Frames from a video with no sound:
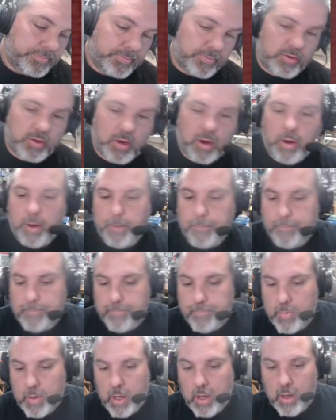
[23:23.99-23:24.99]
Sorry.
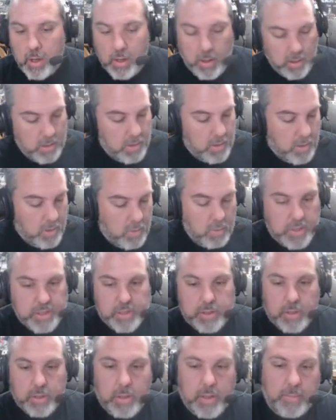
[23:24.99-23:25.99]

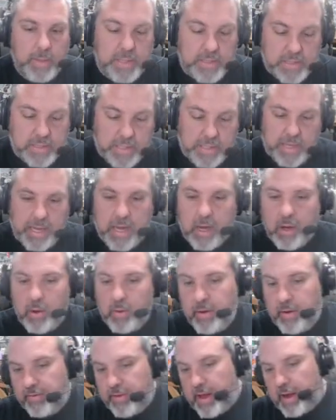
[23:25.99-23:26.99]
Which, let me see now
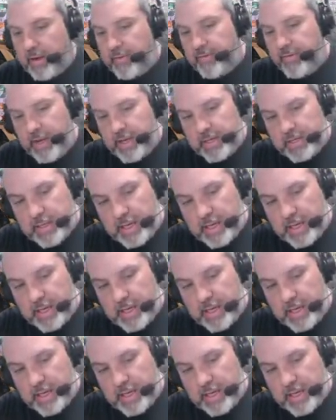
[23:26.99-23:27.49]
if that fits.